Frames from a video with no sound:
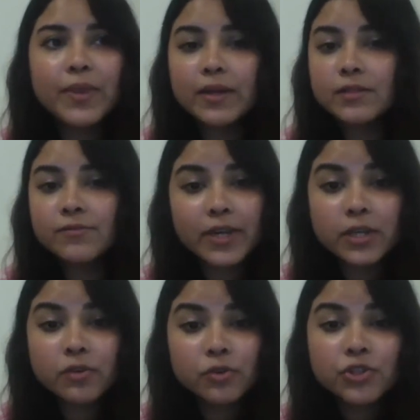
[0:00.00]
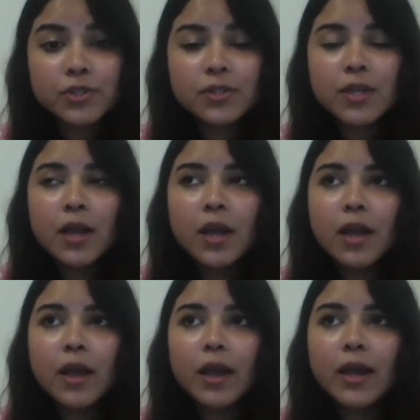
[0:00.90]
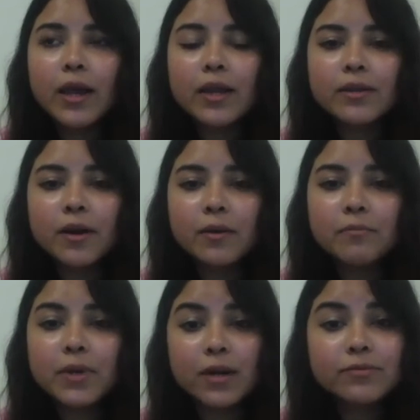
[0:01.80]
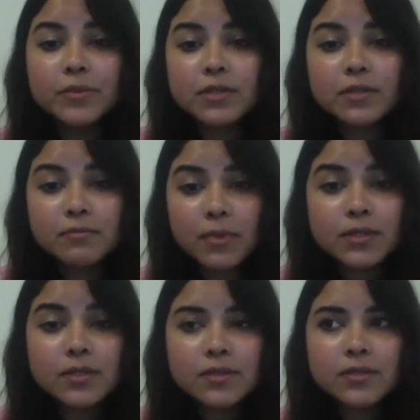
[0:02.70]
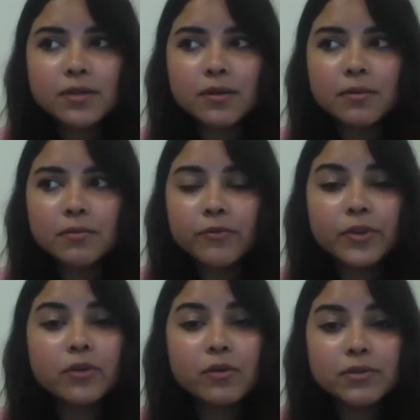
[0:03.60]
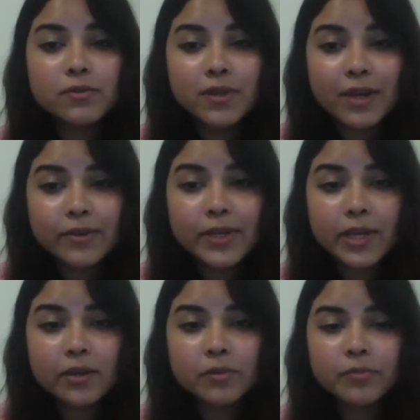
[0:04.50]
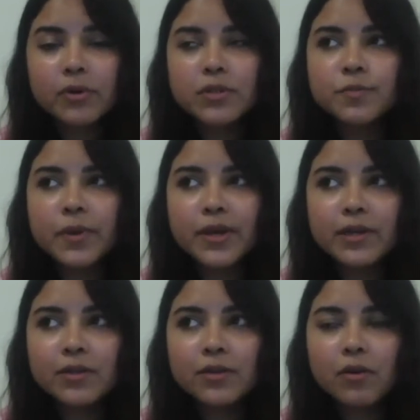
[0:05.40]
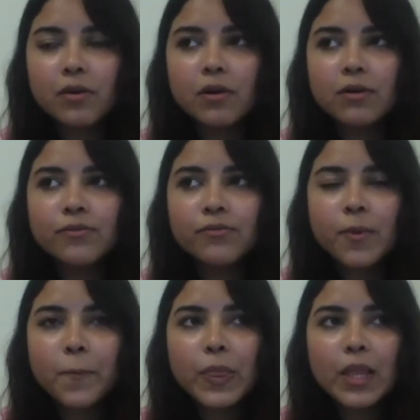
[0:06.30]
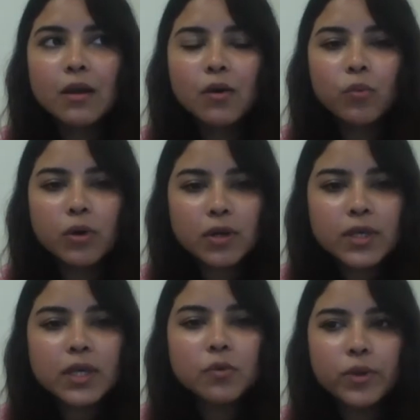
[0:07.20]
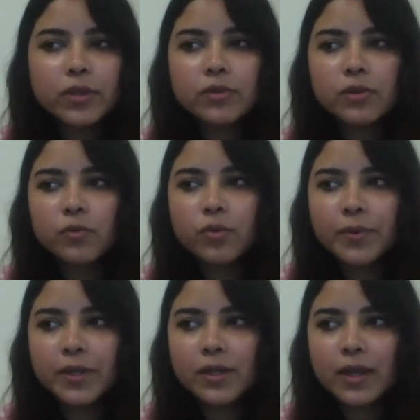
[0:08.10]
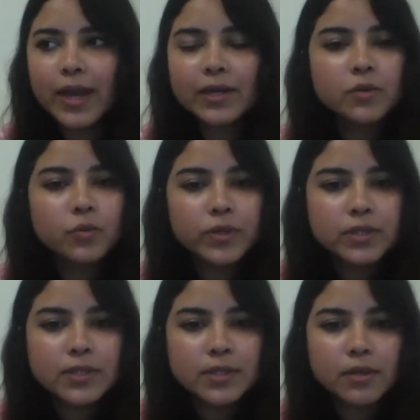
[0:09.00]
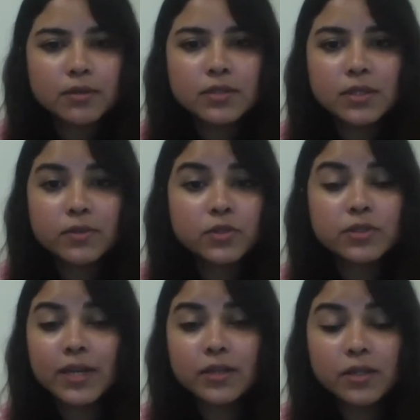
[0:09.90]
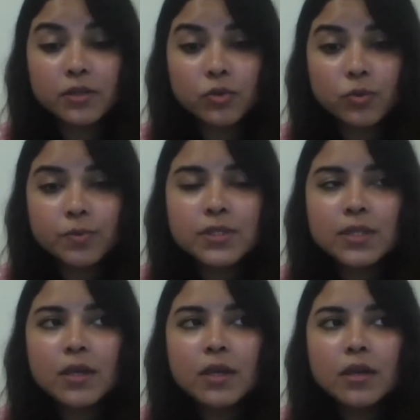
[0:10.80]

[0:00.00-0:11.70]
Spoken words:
That is very crucial. And governments must over here also navigate the prospect of working with, you know, women activists and civil society groups